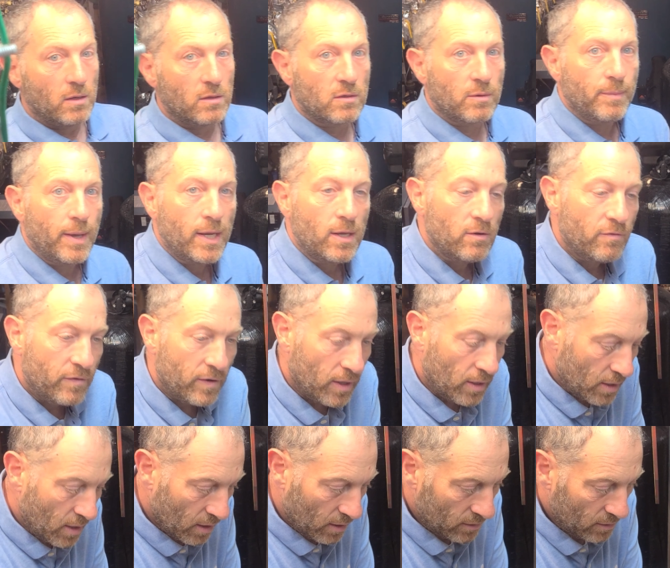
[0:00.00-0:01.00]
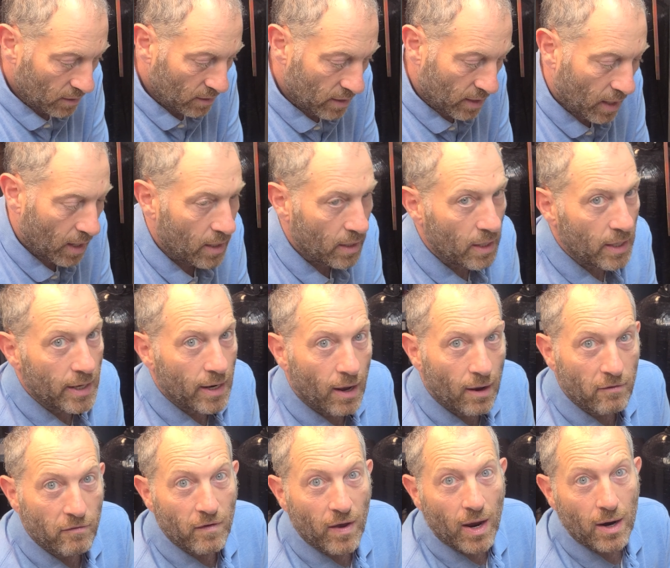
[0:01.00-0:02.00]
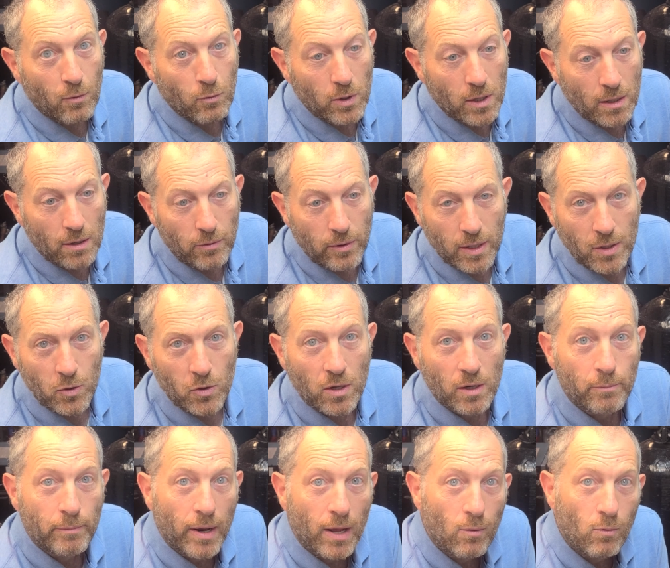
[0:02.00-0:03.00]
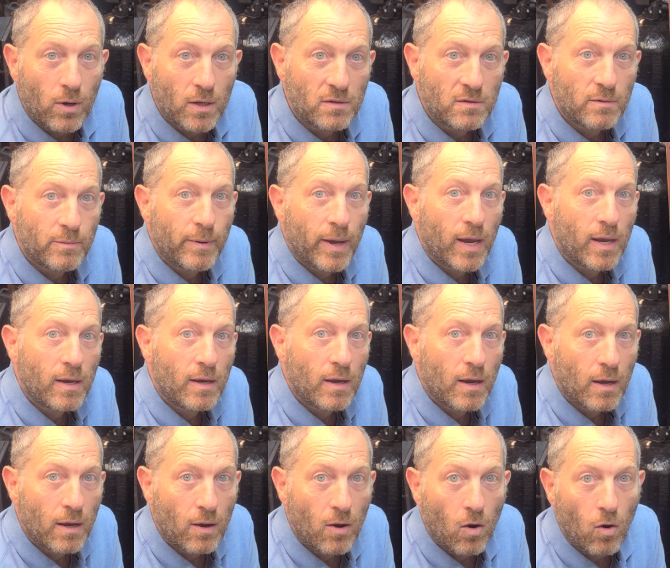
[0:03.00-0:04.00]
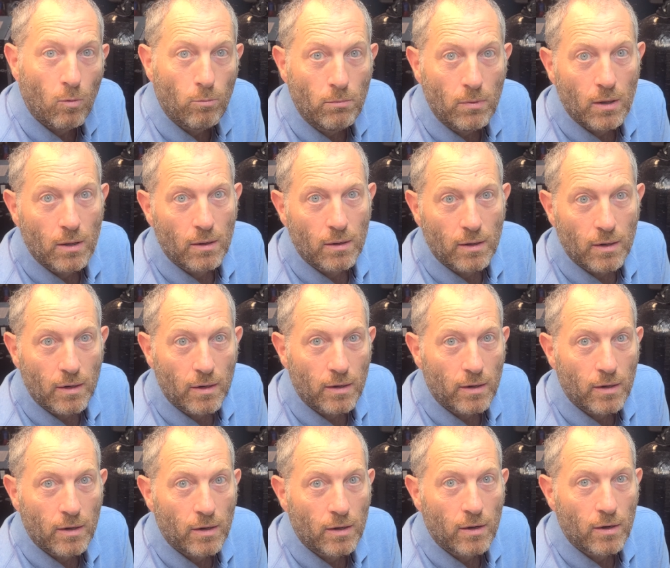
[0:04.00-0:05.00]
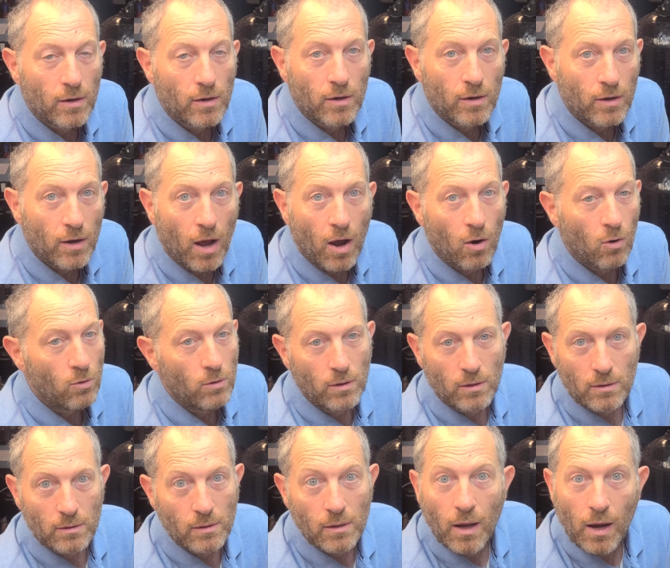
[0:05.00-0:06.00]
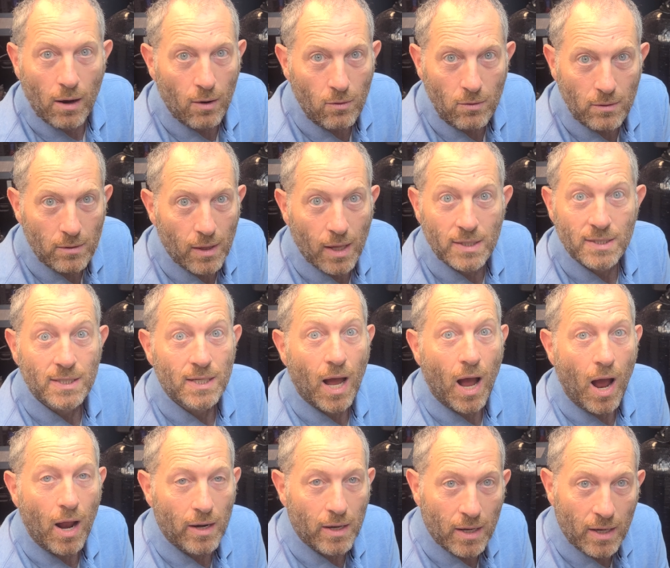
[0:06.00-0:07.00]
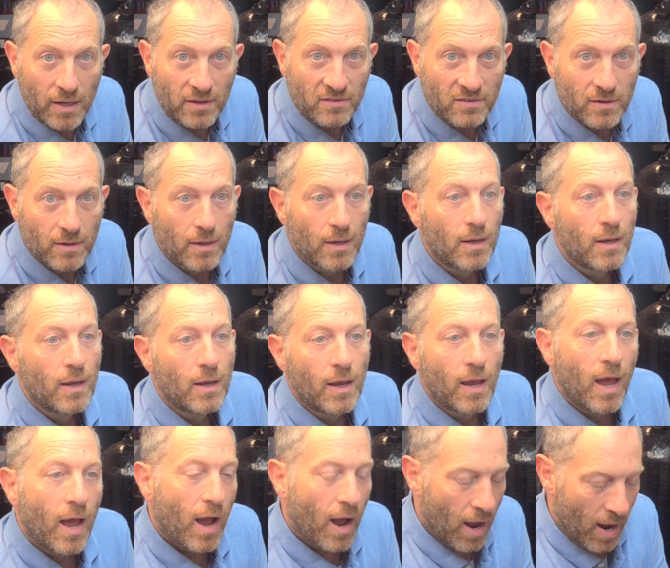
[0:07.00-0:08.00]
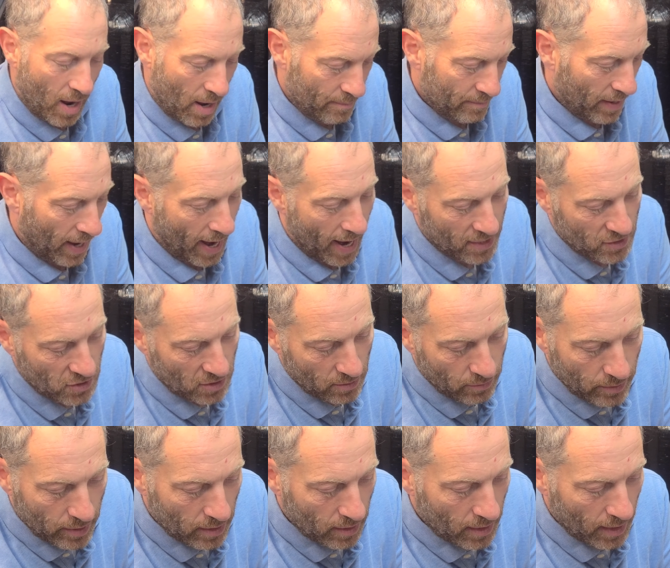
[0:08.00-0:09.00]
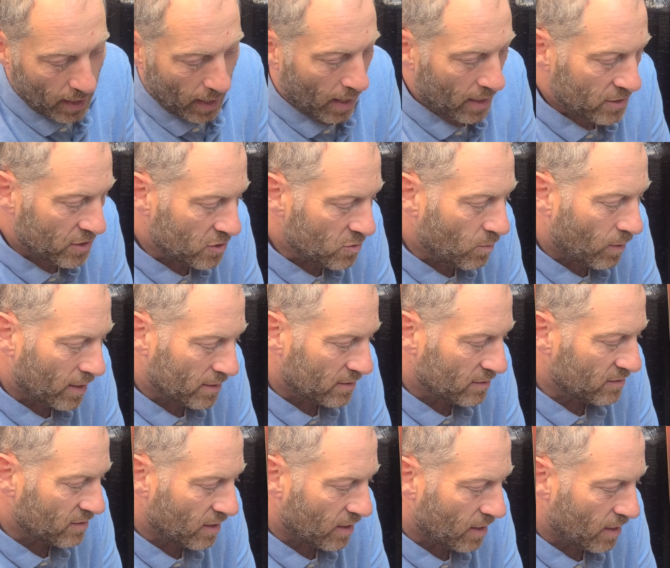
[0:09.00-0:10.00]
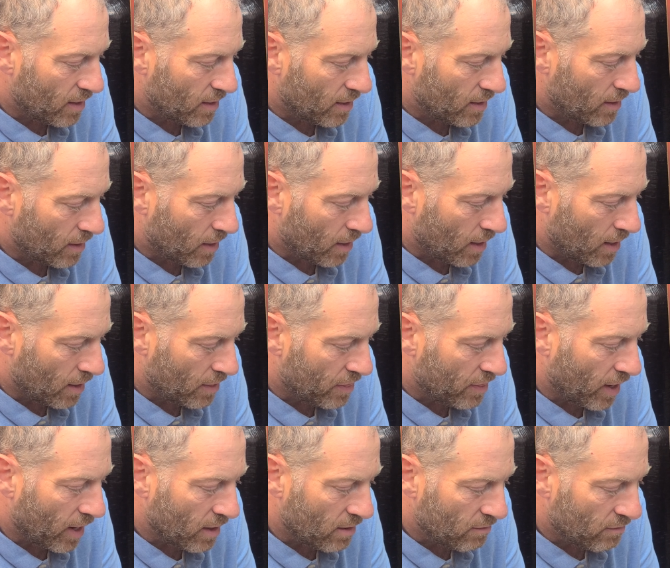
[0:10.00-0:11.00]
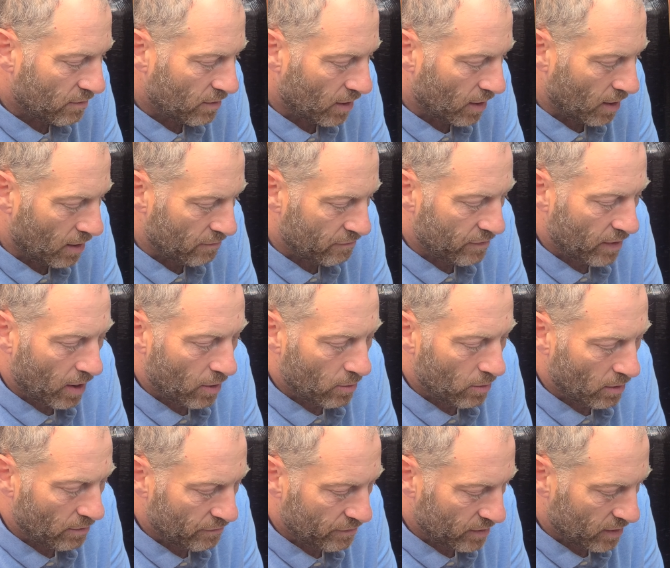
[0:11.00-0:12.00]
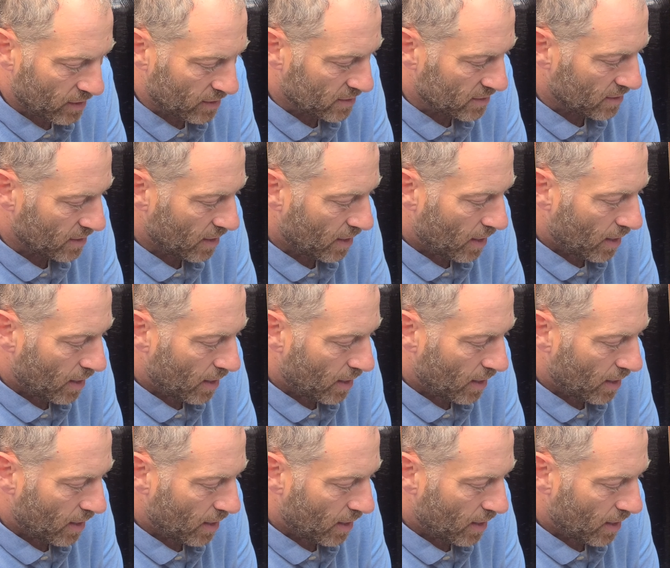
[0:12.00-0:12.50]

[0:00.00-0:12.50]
to make you feel guilty that I need an IFAK reader and you can mail one to my home? No, that's not it. Actually, really, I just wanted to thank Ferrell for this.